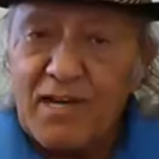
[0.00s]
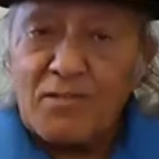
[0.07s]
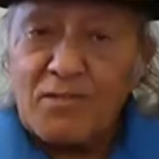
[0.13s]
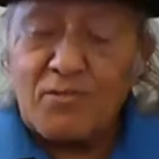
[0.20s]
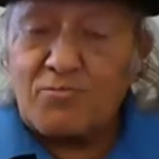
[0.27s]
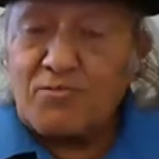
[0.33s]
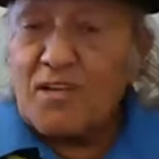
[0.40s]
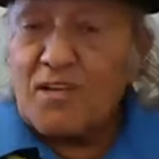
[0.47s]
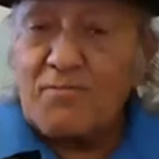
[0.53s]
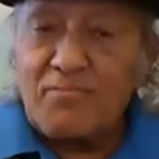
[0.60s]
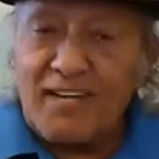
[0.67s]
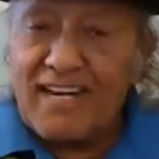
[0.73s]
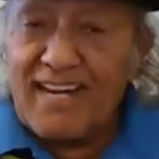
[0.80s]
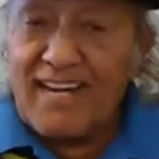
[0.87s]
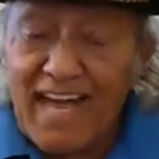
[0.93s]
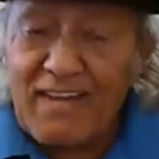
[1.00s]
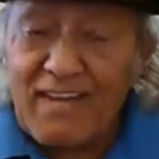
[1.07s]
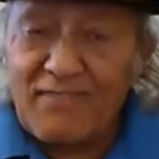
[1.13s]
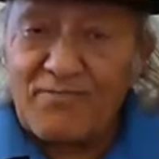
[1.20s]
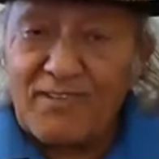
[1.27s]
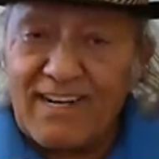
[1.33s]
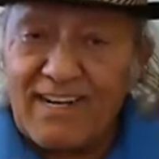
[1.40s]
To celebrate life.
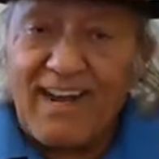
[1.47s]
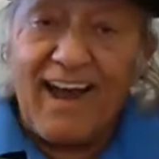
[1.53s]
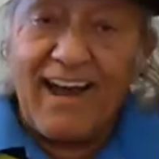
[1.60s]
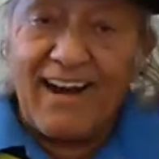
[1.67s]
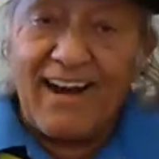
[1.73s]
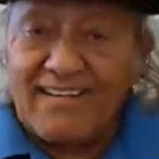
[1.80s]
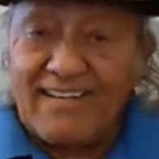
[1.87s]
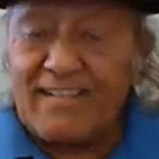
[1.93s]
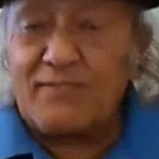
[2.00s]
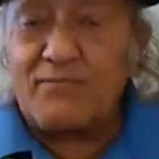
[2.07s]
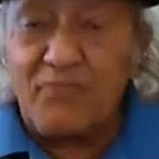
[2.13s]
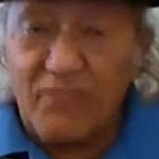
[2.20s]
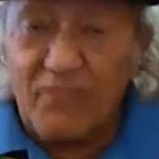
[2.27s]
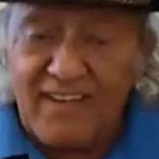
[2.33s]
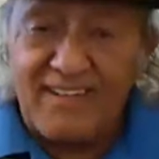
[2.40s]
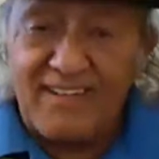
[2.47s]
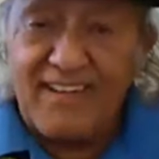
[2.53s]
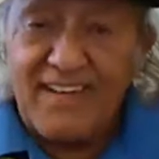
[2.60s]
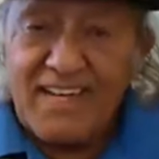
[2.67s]
God loves fun.